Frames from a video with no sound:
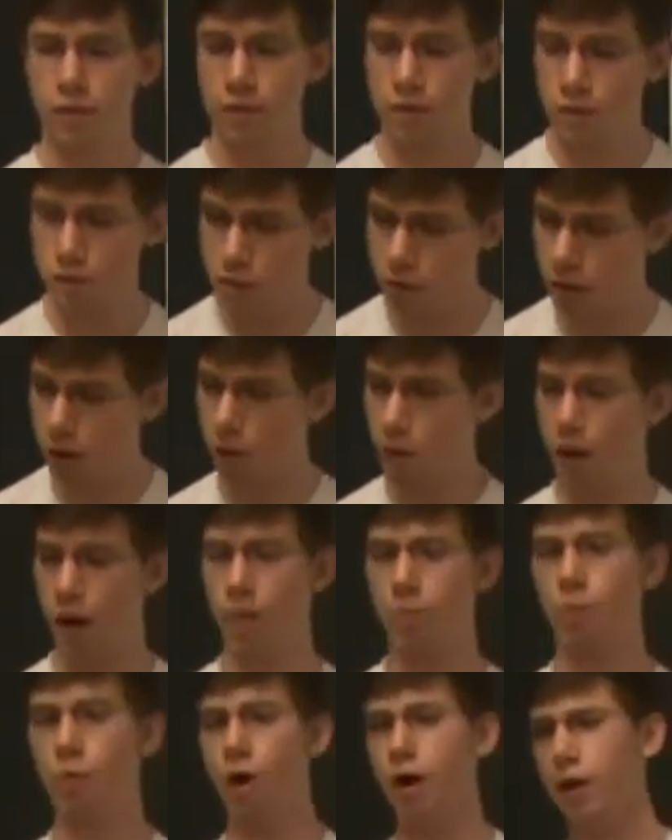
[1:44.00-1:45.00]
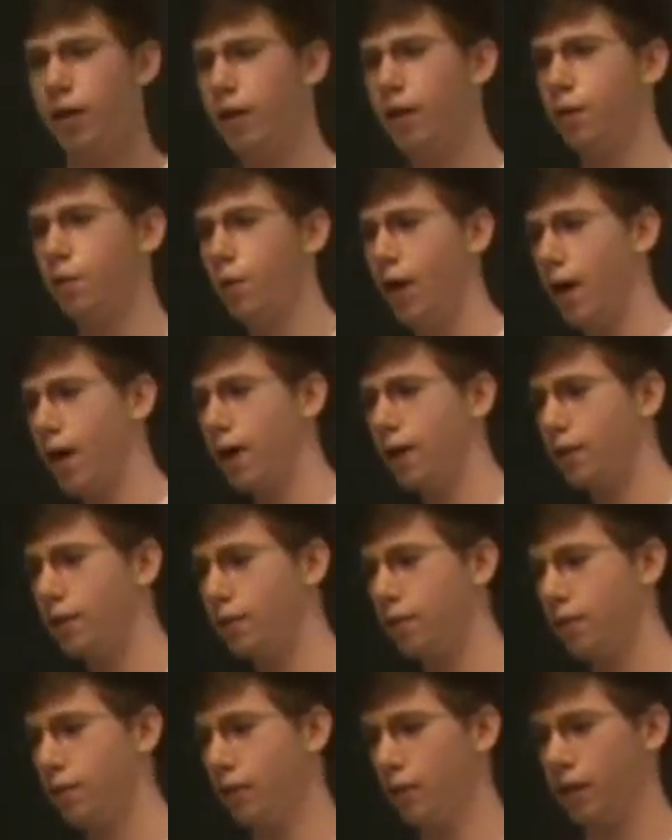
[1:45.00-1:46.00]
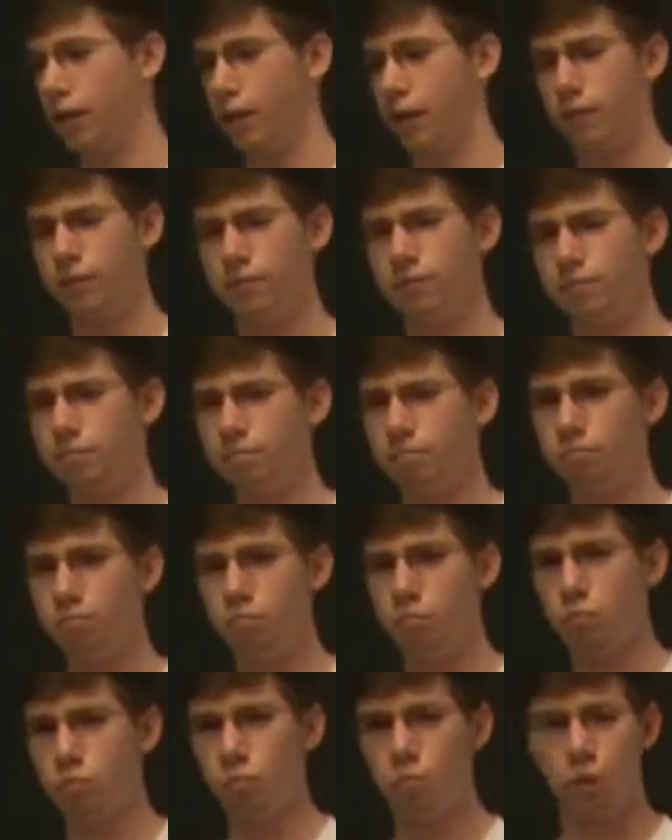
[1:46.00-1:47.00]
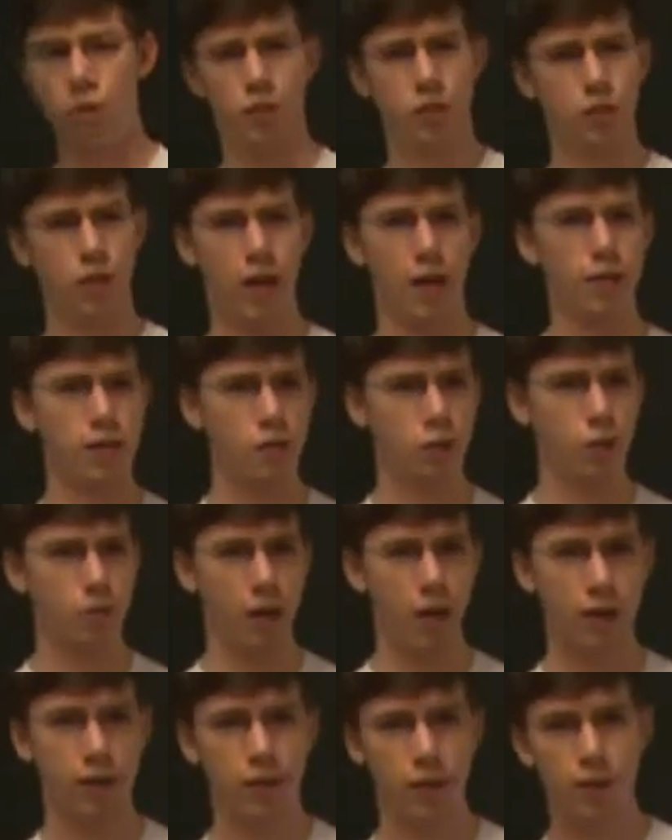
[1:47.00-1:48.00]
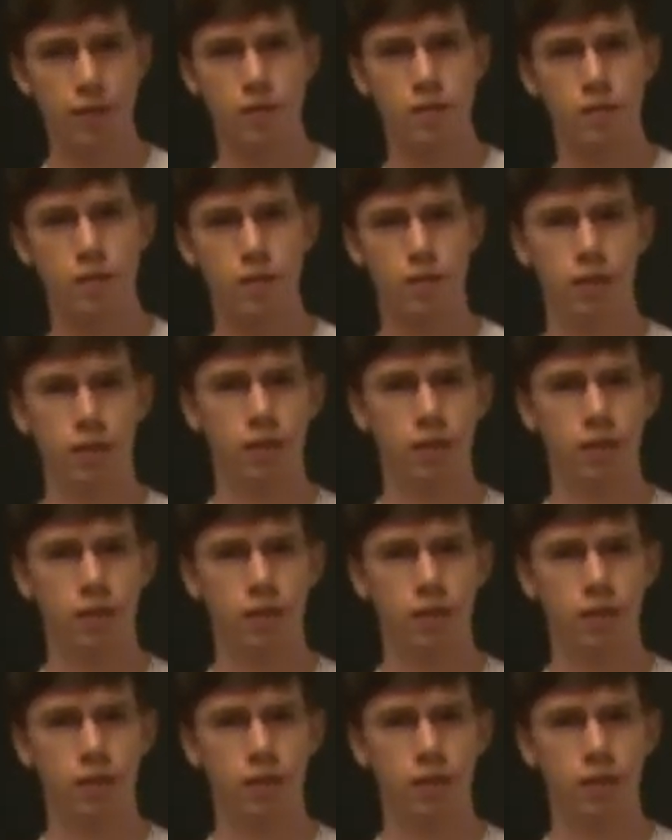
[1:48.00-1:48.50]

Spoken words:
So I'm walking away thinking, what should I do about this?